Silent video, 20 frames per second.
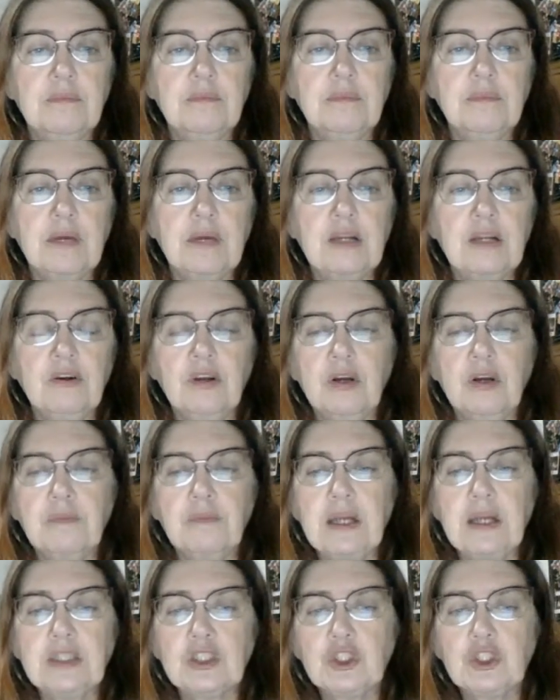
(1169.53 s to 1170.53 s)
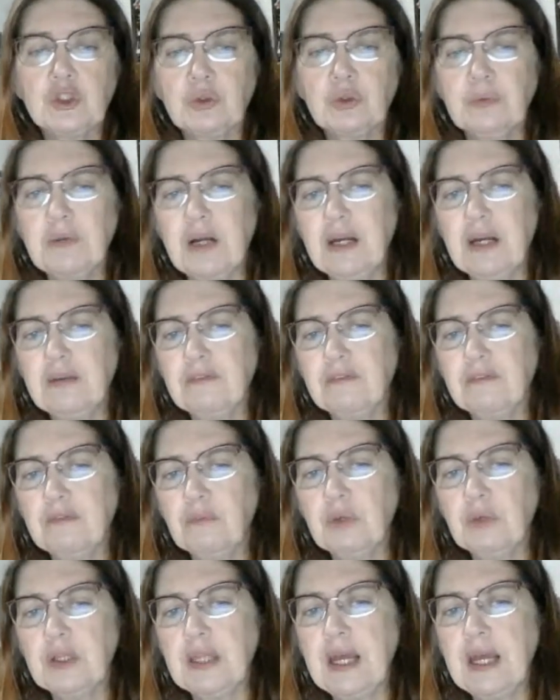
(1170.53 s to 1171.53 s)
don't know about the store-bought
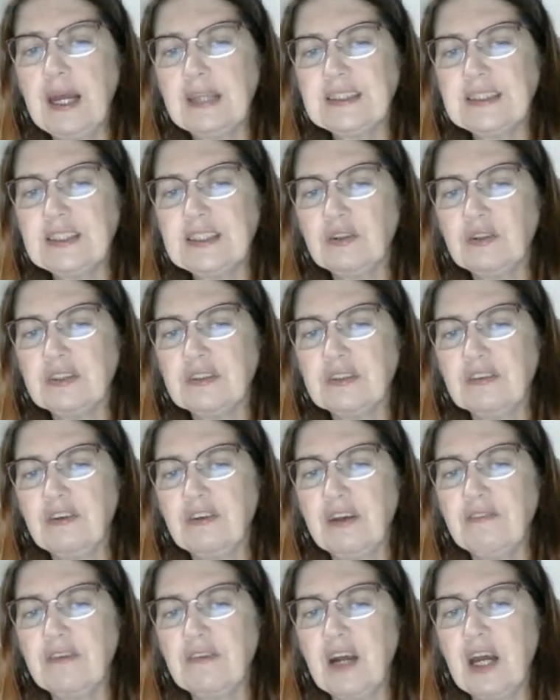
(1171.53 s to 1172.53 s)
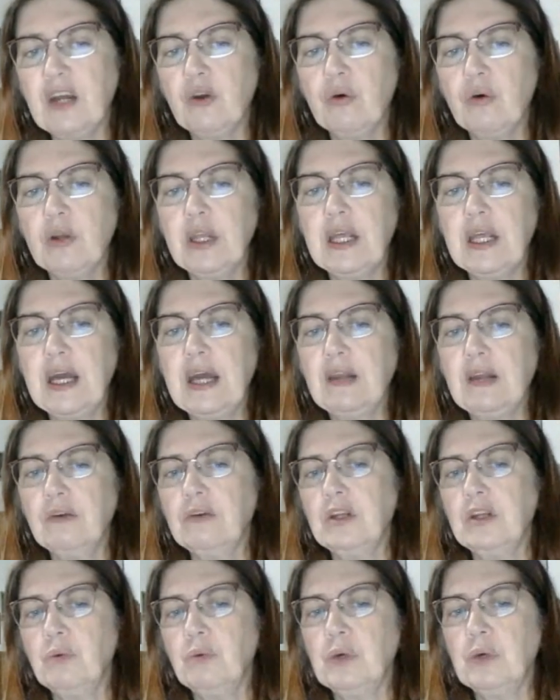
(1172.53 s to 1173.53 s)
still has the grapevine on it. I don't
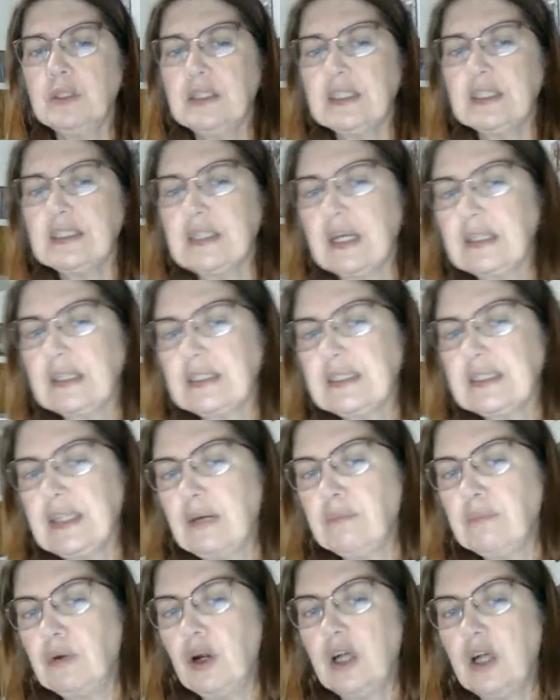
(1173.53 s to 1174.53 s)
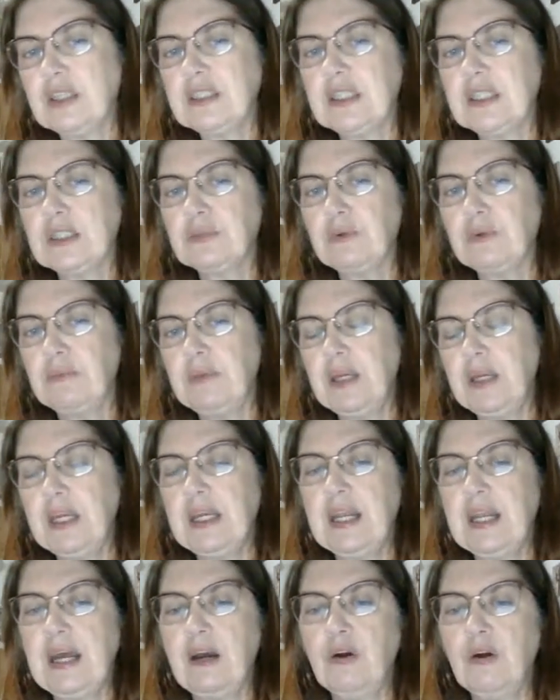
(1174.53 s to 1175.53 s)
know what the insecticide process would be
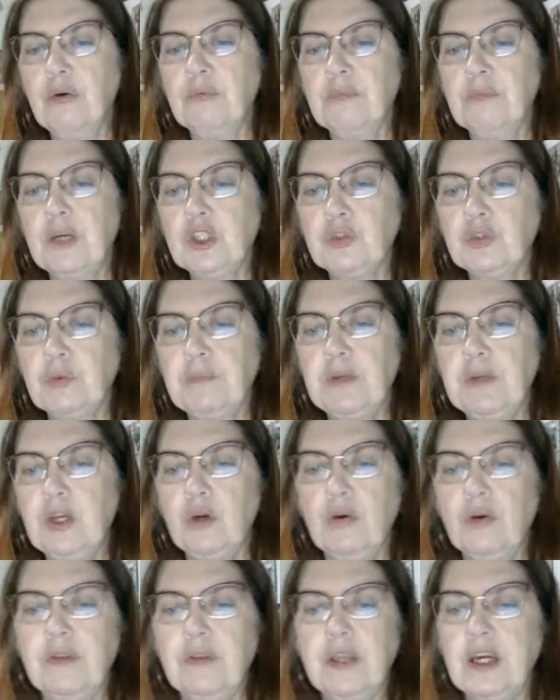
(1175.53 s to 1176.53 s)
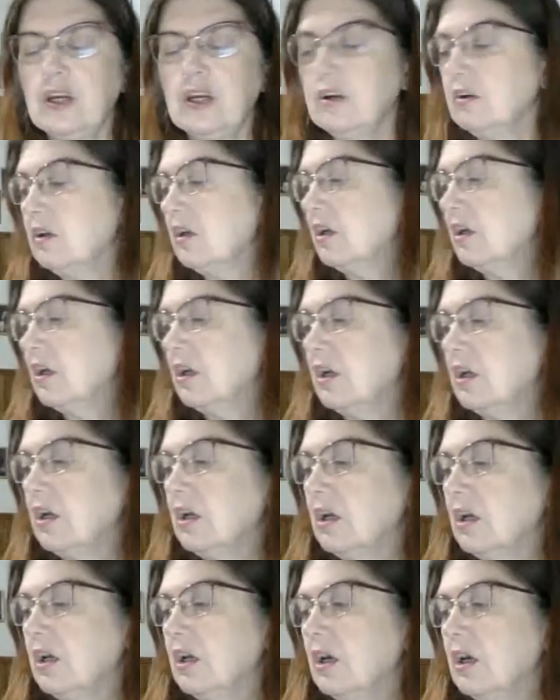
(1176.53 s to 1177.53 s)
and how much would be on there.
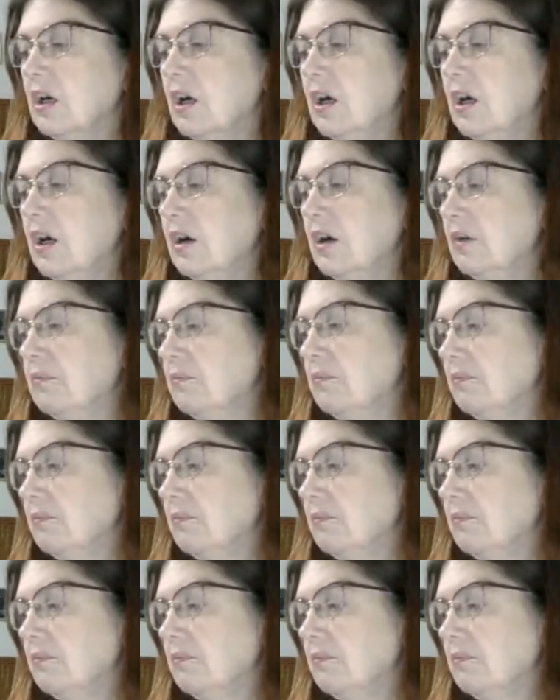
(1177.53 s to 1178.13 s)
Um,